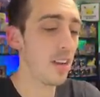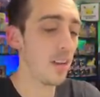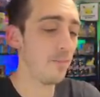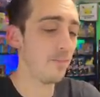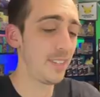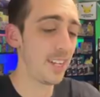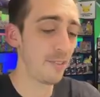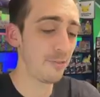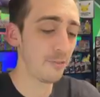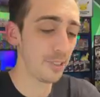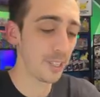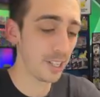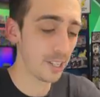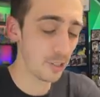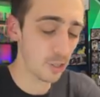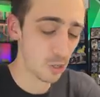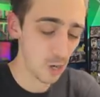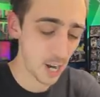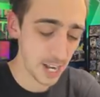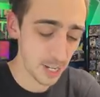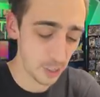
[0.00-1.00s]
I'm definitely gonna
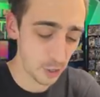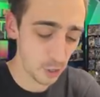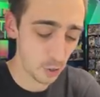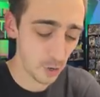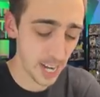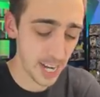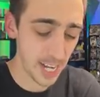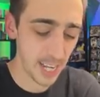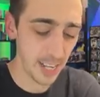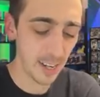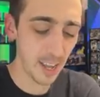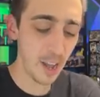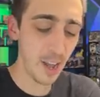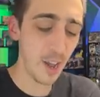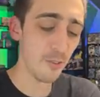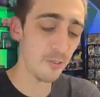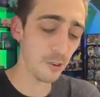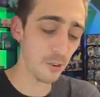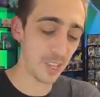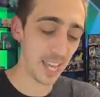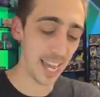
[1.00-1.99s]
try to trade it
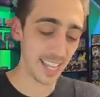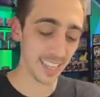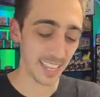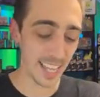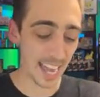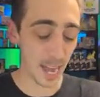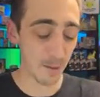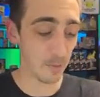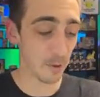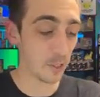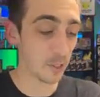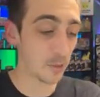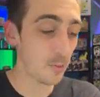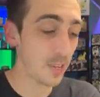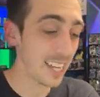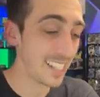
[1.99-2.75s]
for that Lapras.